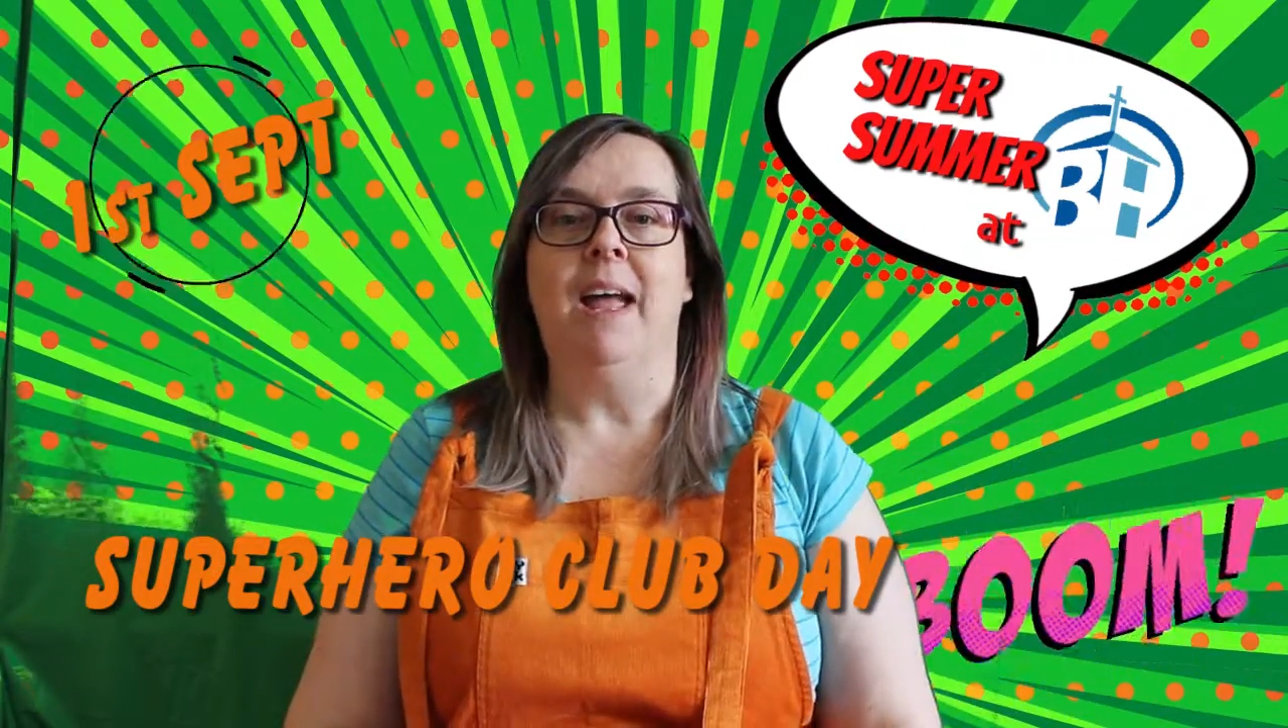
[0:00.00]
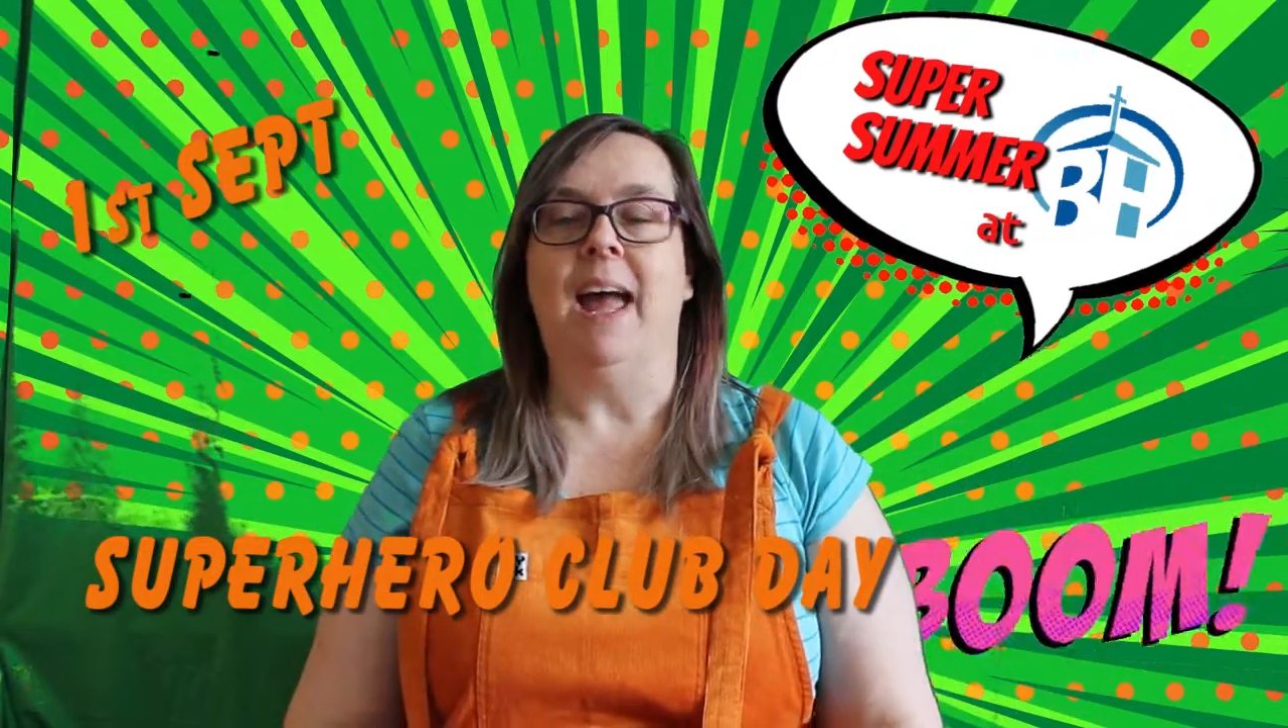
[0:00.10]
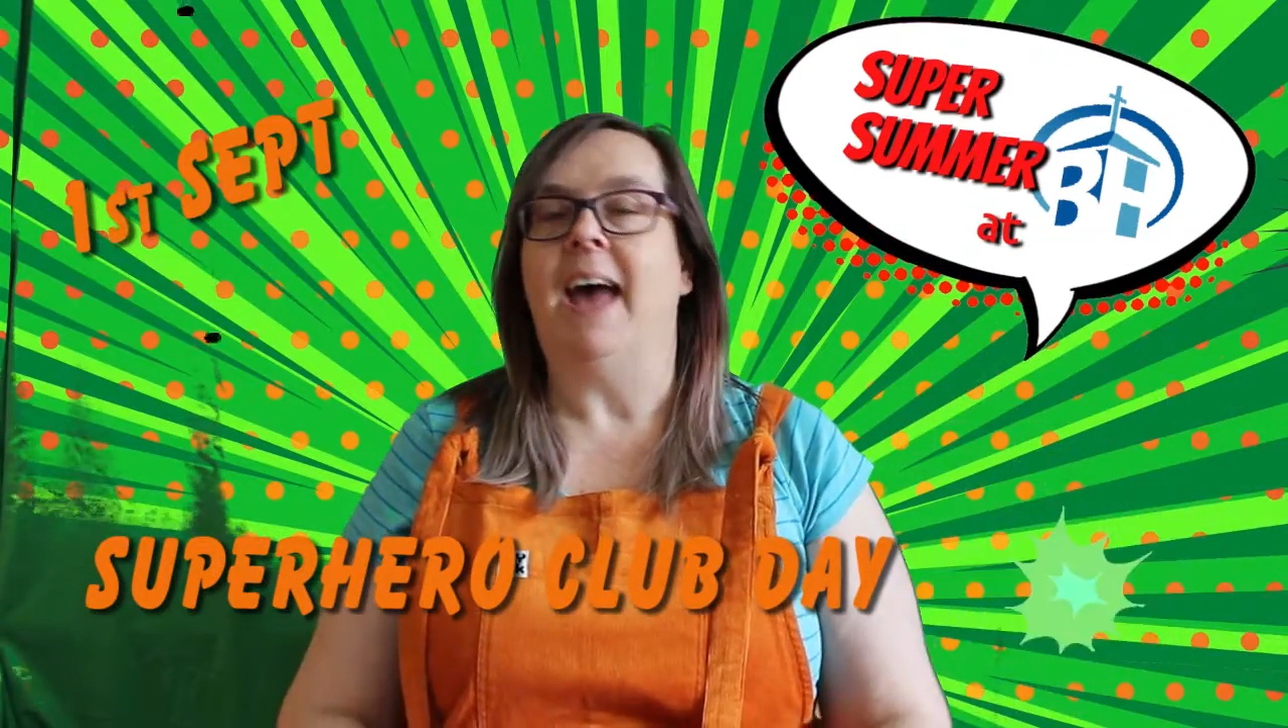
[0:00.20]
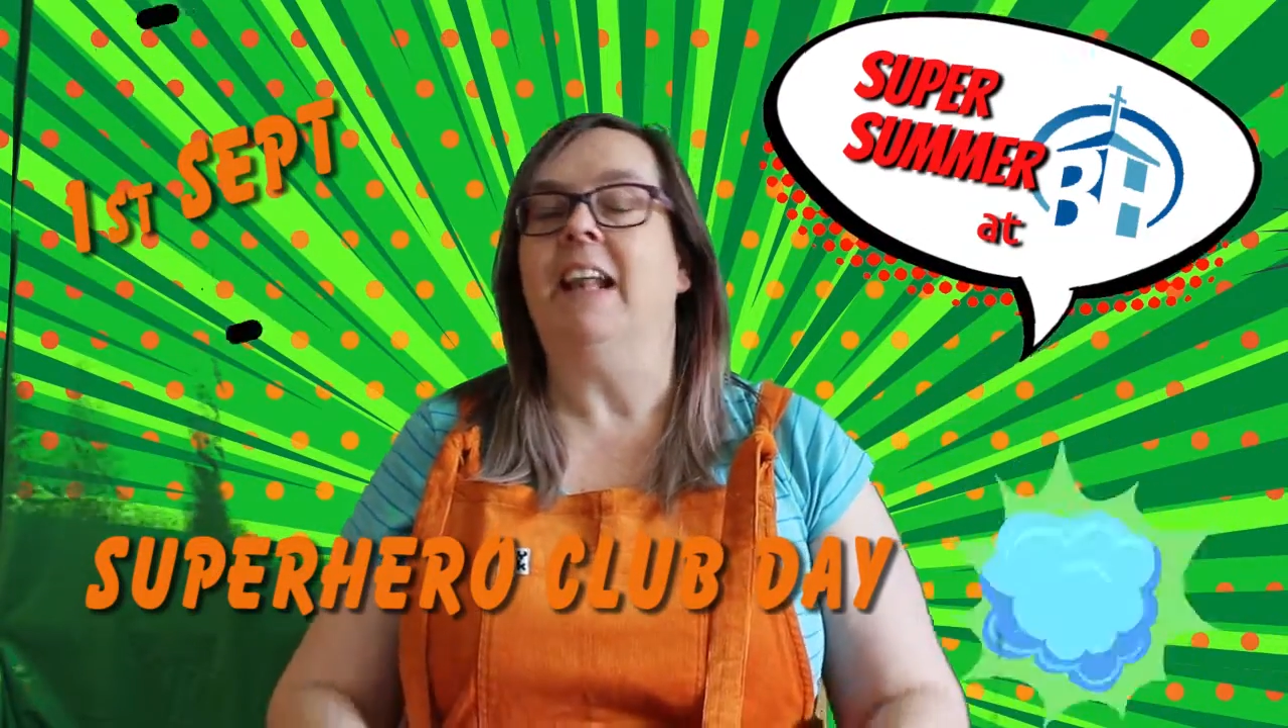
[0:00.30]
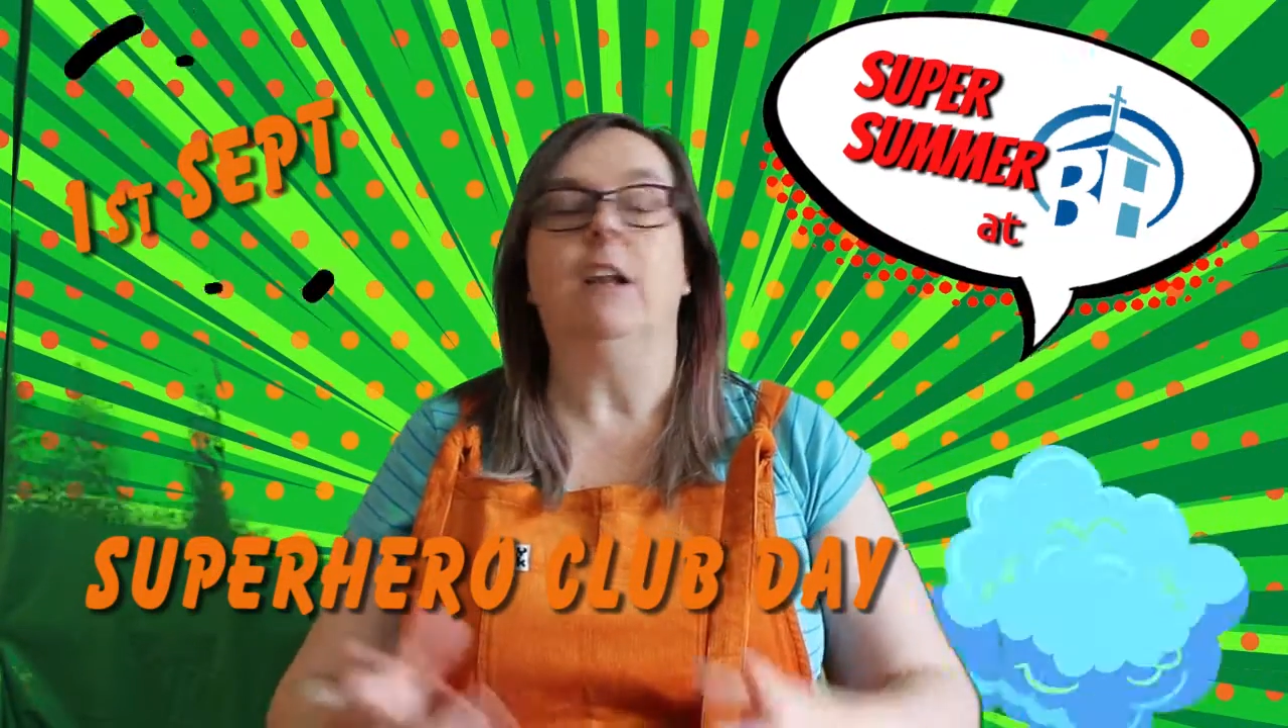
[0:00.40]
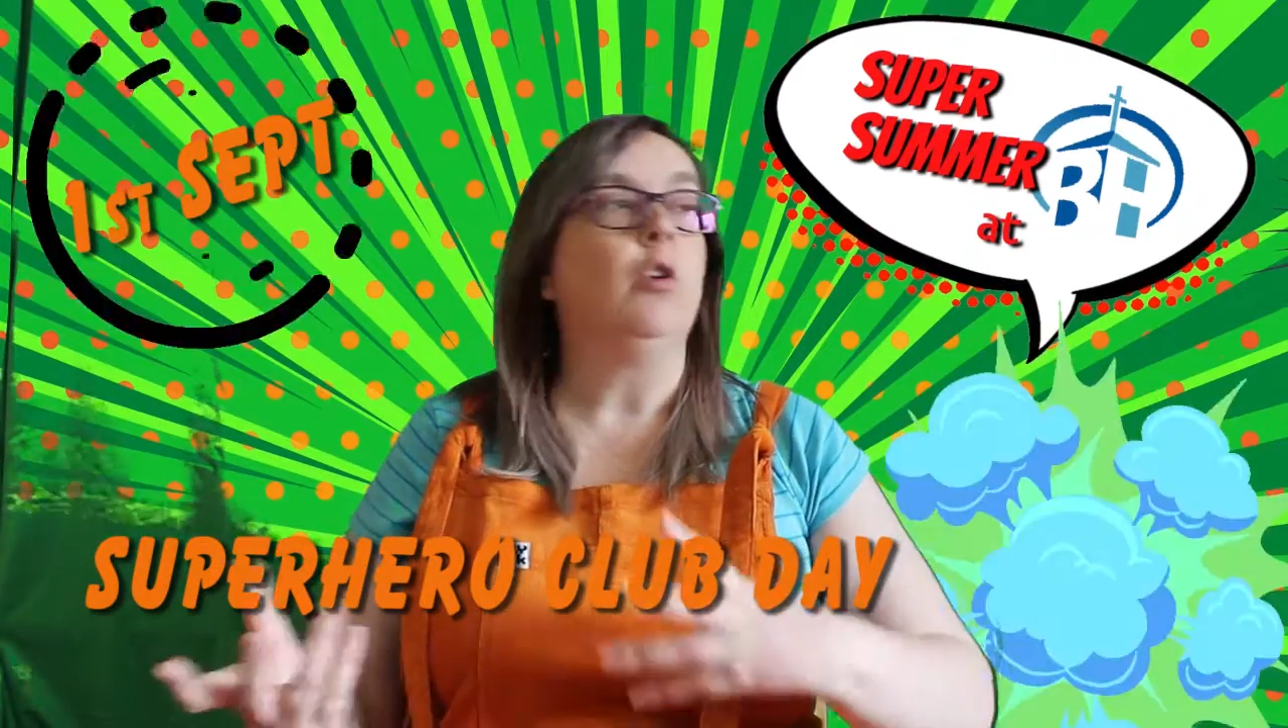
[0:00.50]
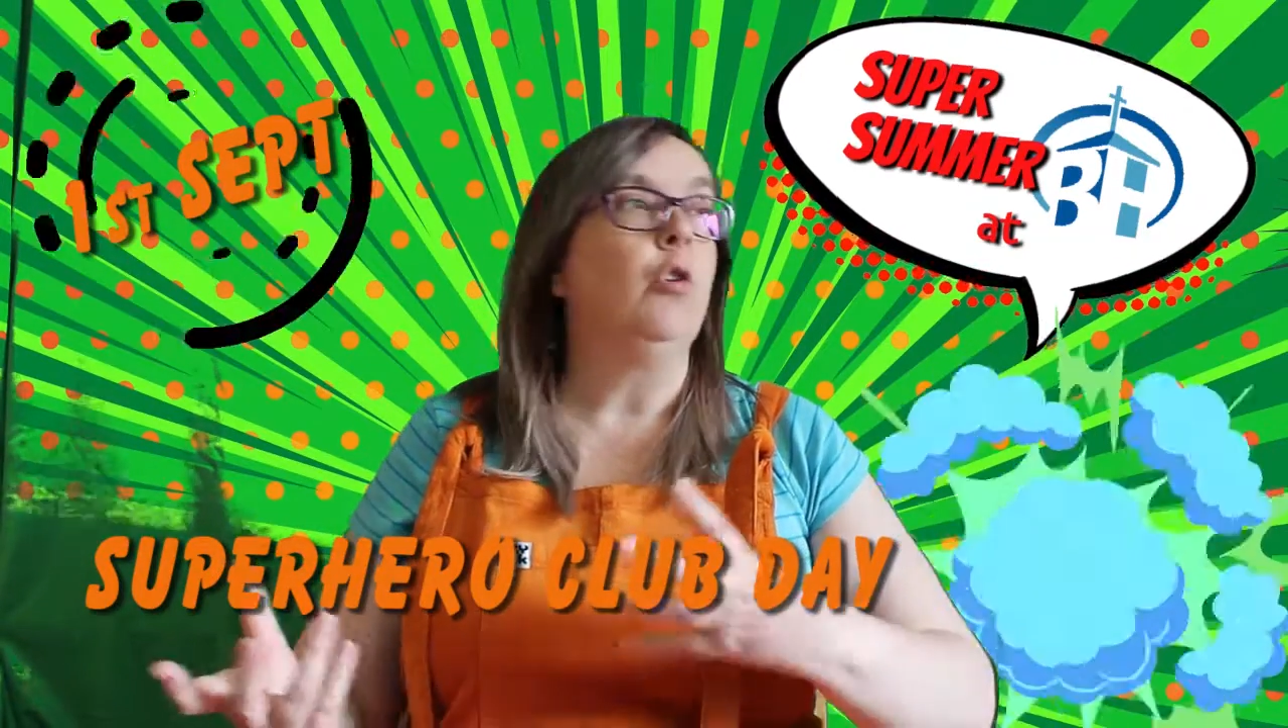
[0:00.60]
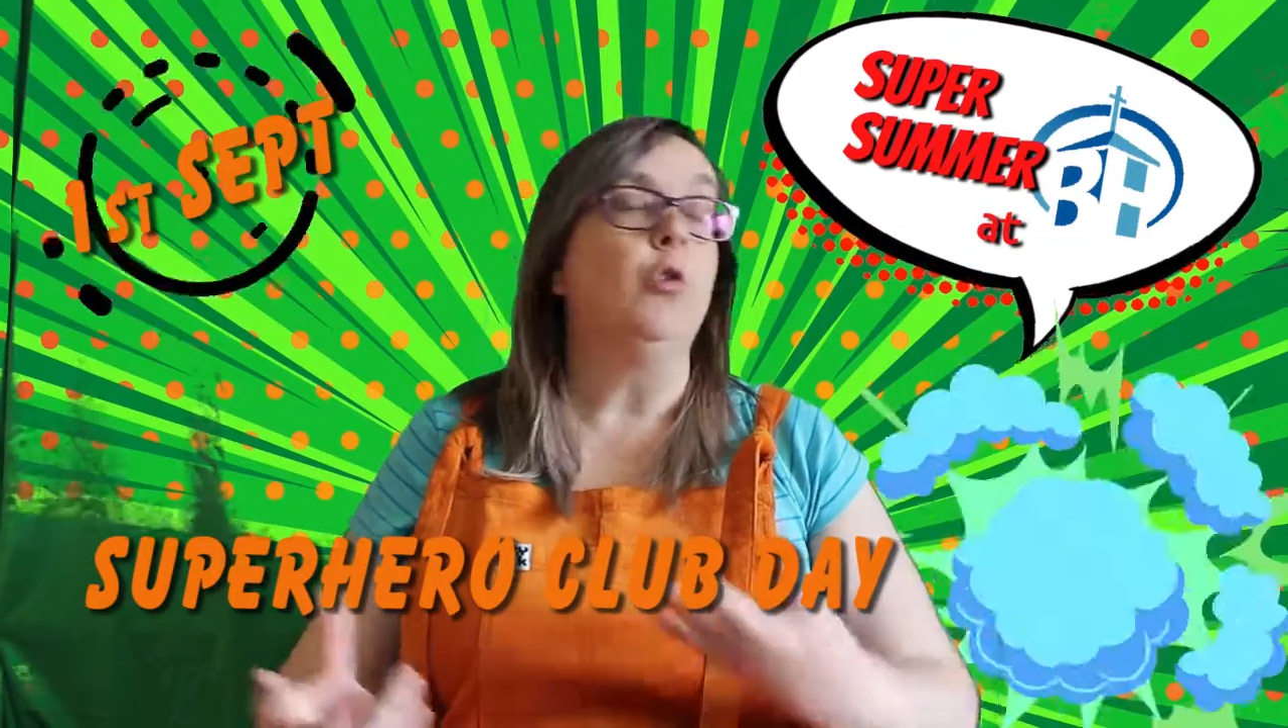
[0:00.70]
and it'll include